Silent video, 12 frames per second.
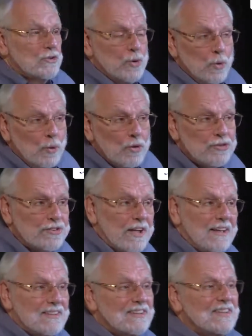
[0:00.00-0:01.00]
Tools
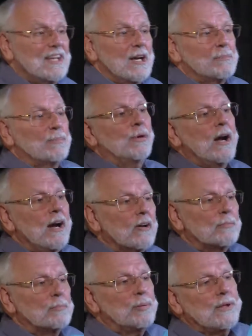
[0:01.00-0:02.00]
like the uh,
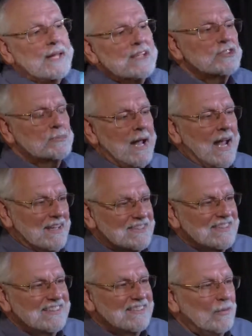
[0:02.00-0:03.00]
prayer
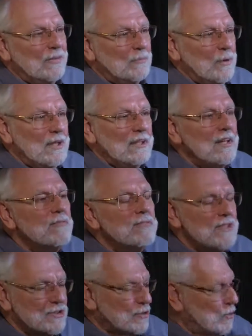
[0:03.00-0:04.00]
placemat. We love this